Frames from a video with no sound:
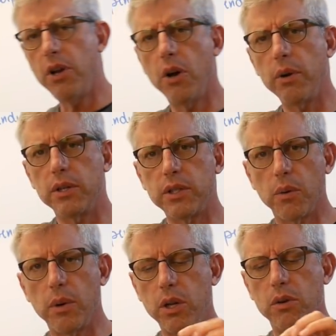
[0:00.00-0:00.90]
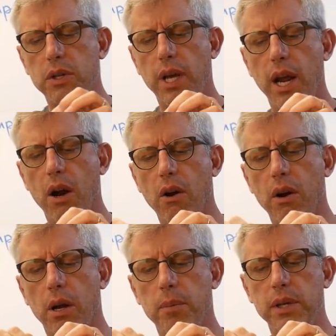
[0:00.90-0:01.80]
notice that when you
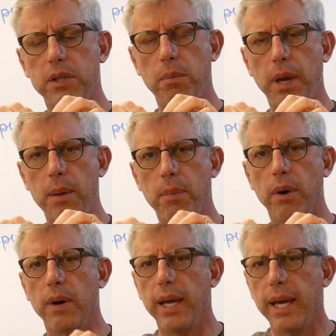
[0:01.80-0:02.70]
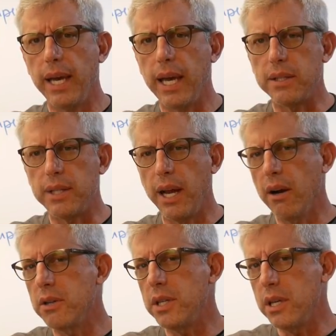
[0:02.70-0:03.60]
tear a piece of paper, it
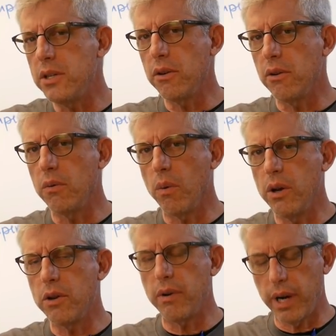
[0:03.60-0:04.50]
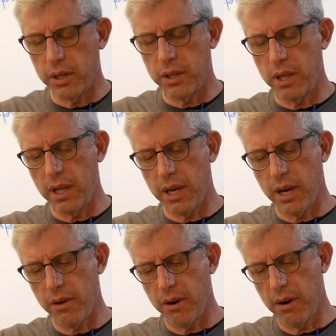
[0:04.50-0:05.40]
tears easier in one direction than the
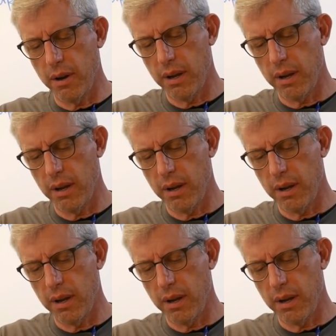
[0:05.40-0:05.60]
other?